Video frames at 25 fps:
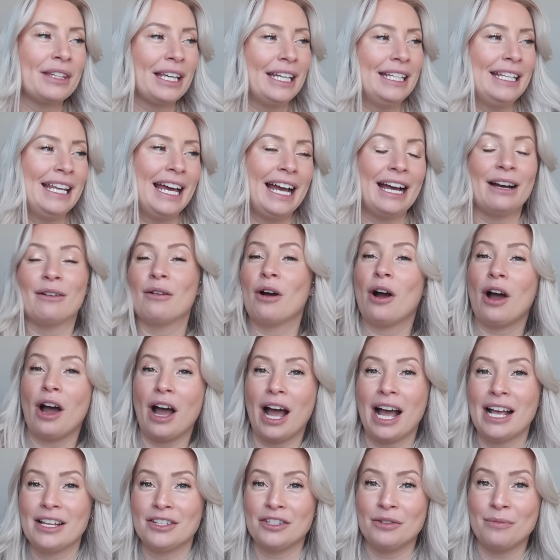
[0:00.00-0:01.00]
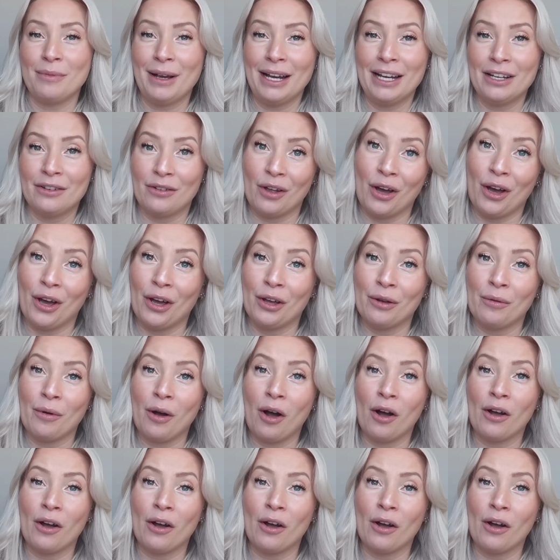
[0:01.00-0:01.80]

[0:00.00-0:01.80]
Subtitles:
Now, as you may know,